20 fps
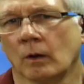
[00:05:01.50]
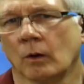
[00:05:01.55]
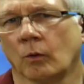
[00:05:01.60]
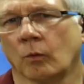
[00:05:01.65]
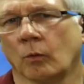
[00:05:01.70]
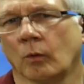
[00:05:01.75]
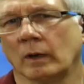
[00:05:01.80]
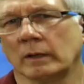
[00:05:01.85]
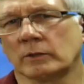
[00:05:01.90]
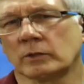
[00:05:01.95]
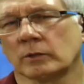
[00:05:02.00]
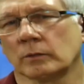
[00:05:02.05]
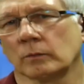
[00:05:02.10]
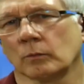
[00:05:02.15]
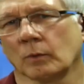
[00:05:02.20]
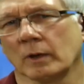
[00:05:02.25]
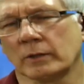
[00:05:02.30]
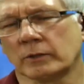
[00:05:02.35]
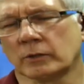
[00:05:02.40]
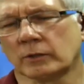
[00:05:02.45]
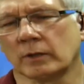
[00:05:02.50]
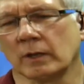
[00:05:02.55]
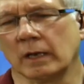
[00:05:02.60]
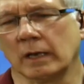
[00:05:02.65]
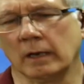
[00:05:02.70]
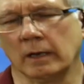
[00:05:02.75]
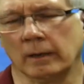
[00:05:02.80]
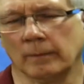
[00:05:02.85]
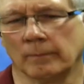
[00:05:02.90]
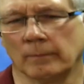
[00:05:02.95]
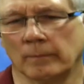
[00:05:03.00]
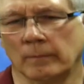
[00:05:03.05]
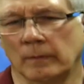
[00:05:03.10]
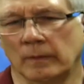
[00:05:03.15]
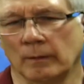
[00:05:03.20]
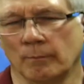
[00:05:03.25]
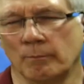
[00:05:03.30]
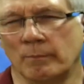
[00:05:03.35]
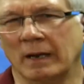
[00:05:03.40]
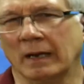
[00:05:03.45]
What's the
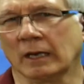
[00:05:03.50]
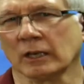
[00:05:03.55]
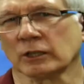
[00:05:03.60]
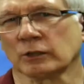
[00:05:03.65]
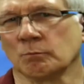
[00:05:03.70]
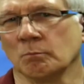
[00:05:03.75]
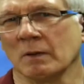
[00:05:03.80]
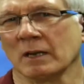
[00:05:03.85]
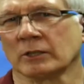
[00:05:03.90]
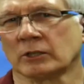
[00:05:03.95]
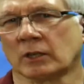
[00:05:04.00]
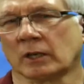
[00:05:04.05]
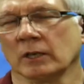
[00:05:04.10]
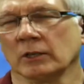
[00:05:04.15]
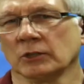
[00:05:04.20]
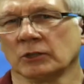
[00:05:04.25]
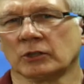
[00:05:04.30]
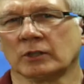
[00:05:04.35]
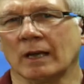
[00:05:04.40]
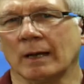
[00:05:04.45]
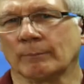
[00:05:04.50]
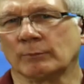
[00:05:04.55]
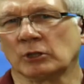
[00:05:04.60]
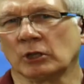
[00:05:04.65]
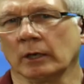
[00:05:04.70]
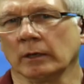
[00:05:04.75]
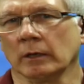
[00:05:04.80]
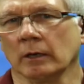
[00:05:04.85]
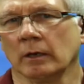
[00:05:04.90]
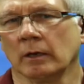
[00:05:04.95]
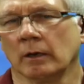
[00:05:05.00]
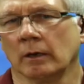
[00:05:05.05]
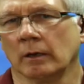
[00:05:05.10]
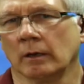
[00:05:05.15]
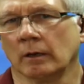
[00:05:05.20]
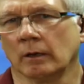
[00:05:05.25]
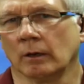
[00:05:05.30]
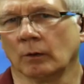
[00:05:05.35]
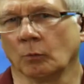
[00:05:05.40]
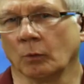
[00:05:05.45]
biggest misconception
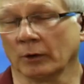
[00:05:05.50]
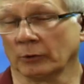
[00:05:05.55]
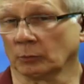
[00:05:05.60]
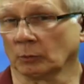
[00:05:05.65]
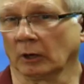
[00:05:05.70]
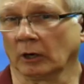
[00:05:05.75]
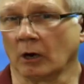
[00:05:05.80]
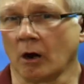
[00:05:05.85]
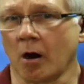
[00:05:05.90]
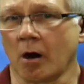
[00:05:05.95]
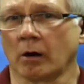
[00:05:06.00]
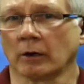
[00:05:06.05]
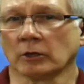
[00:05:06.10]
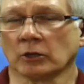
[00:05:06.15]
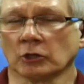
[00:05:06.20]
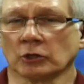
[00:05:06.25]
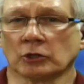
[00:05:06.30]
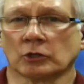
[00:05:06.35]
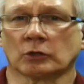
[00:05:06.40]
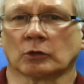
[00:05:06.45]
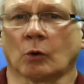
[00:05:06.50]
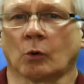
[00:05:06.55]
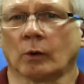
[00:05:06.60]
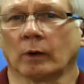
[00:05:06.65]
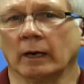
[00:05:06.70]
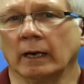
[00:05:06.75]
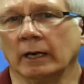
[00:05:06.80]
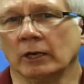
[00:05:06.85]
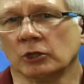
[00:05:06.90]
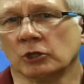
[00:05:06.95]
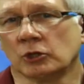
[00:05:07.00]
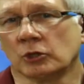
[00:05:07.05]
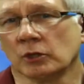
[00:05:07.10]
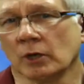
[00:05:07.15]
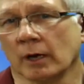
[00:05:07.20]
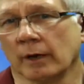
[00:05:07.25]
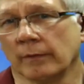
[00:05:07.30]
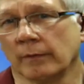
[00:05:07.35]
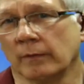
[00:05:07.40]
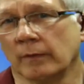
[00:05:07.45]
with regard to storage
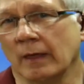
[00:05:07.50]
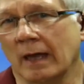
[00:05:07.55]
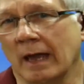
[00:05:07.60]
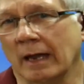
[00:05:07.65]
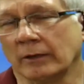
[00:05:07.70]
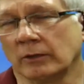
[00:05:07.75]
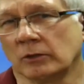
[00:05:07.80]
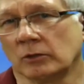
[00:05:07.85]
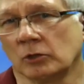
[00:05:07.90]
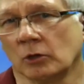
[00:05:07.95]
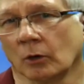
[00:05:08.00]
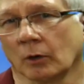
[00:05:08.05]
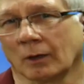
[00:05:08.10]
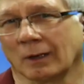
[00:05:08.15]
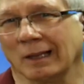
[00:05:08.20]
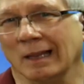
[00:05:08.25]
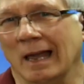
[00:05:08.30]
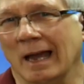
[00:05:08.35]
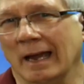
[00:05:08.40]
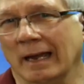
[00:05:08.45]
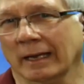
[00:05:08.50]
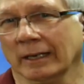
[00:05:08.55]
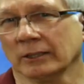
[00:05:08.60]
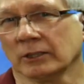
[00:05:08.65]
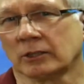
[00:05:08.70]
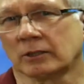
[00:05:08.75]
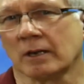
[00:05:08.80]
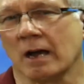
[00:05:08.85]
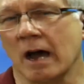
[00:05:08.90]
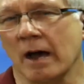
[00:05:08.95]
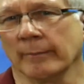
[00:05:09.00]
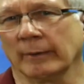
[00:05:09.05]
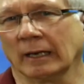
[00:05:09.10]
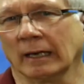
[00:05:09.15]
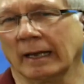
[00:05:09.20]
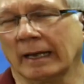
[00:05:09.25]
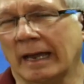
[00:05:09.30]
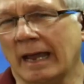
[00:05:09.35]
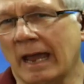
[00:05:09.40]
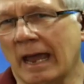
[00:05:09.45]
that your clients
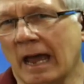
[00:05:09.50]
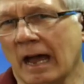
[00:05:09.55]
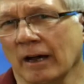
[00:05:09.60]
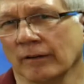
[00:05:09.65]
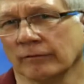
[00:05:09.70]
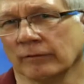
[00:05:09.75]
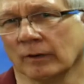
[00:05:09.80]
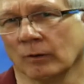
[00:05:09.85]
commonly have?